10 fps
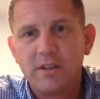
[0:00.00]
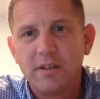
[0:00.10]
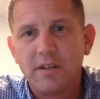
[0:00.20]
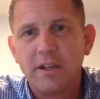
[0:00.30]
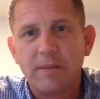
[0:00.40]

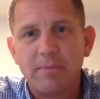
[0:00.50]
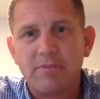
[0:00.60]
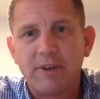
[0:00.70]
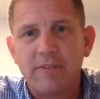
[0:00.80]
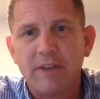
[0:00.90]
clean up the
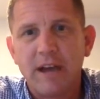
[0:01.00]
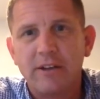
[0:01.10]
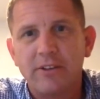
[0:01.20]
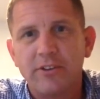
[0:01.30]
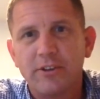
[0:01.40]
five
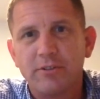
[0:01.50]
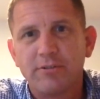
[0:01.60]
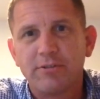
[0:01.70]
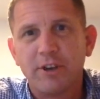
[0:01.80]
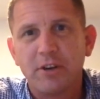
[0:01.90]
gallons of,
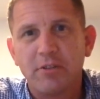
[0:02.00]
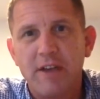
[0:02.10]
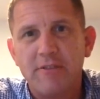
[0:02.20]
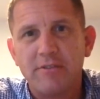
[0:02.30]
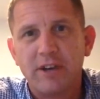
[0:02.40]
of
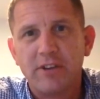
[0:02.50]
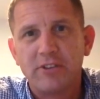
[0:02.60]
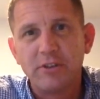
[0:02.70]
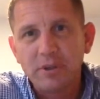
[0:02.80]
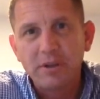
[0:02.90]

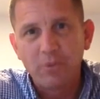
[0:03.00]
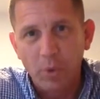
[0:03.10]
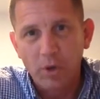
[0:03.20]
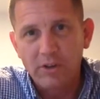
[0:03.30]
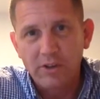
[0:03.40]
Hefeweizen
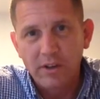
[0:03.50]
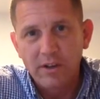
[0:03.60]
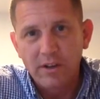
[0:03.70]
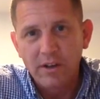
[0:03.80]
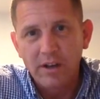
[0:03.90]
wort
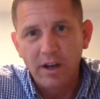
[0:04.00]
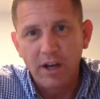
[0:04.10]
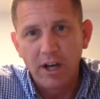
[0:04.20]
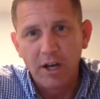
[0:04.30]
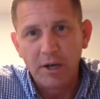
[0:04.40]

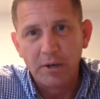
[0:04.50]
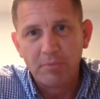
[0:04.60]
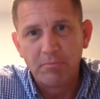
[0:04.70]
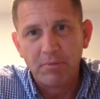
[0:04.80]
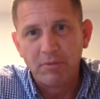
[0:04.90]
uh,
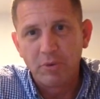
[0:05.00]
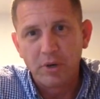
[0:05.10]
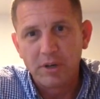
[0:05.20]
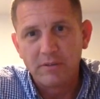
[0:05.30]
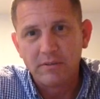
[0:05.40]

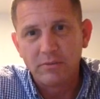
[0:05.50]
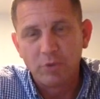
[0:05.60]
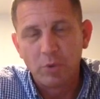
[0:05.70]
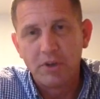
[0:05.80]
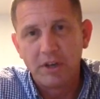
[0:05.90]
before it
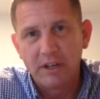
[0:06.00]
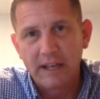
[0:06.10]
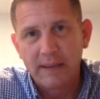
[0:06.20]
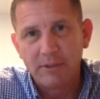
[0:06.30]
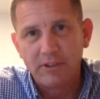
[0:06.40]
ruined our
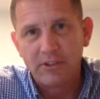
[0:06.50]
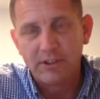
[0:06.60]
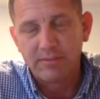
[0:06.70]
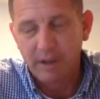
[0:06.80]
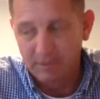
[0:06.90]
cabinets
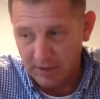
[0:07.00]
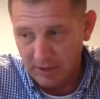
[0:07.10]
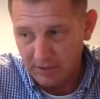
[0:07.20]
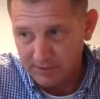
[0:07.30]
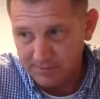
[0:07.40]
and everything
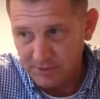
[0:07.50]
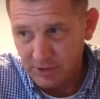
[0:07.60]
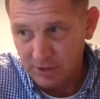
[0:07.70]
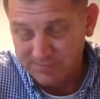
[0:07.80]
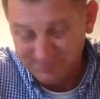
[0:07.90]
else.
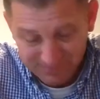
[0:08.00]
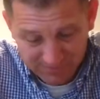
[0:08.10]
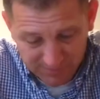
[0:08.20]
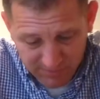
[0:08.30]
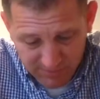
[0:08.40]
So,
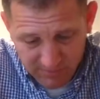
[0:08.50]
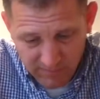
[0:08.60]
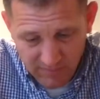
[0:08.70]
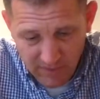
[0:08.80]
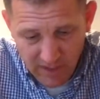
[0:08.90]

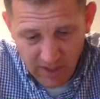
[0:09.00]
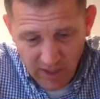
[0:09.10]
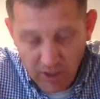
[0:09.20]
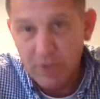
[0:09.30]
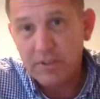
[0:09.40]

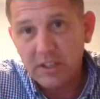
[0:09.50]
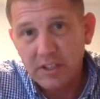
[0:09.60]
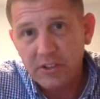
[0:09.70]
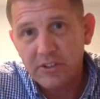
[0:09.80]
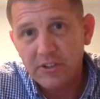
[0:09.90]
good thing
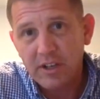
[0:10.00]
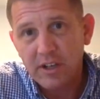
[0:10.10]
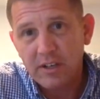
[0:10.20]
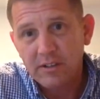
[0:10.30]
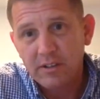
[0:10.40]
is,
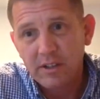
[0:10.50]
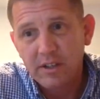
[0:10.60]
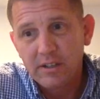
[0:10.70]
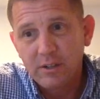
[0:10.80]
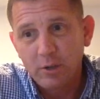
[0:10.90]

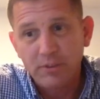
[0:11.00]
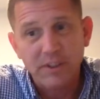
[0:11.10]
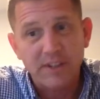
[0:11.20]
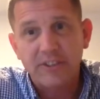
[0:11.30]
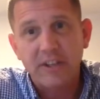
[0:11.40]
hopefully
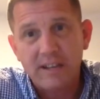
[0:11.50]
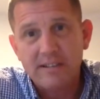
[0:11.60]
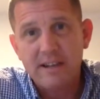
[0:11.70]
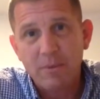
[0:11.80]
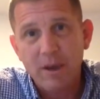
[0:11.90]
that's the
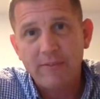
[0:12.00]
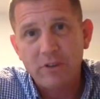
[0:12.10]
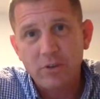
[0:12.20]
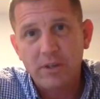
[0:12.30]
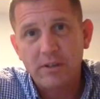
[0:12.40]
last time we have to
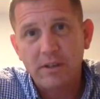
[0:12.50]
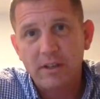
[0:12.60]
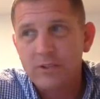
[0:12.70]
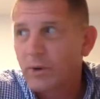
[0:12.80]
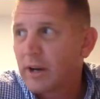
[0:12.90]
do it, and
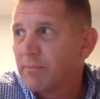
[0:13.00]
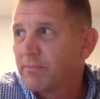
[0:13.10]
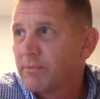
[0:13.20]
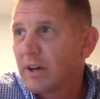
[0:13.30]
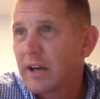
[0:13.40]
that's why I'm
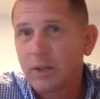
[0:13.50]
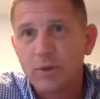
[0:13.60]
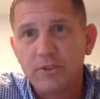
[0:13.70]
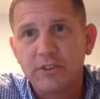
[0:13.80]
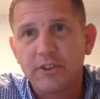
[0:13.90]
kind of
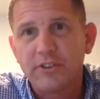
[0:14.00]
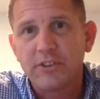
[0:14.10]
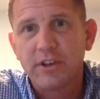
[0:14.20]
closing this